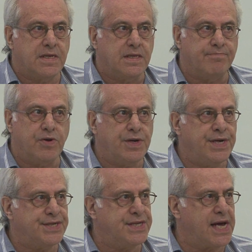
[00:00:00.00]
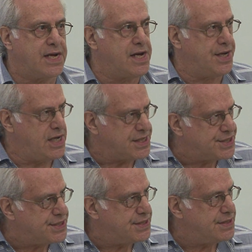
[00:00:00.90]
The burden is not on
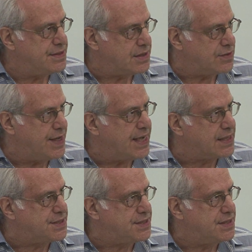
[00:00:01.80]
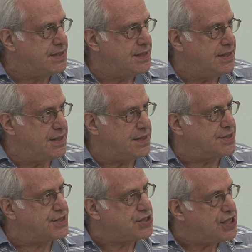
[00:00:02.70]
us, the critics, to
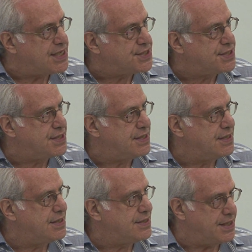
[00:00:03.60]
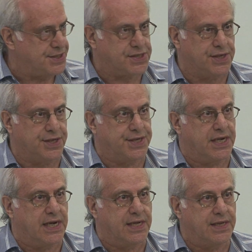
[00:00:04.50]
suggest that it's going to
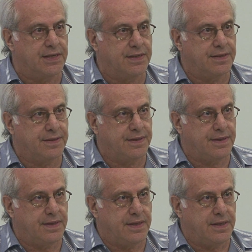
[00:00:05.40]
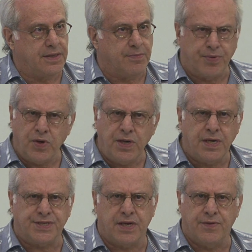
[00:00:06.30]
die. The burden
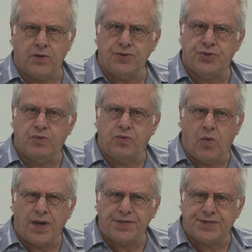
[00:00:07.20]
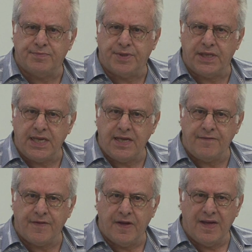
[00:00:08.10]
is on those who would want us to
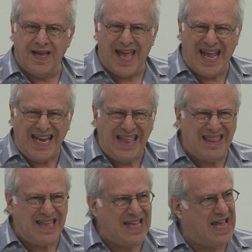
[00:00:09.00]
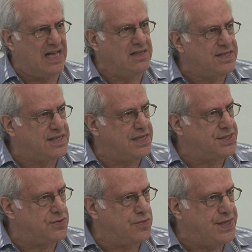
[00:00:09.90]
believe anything else
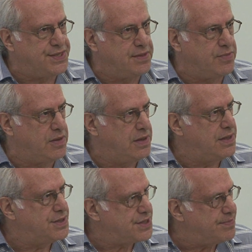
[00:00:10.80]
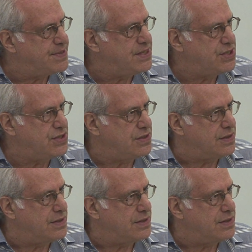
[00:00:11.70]
is a reasonable supposition.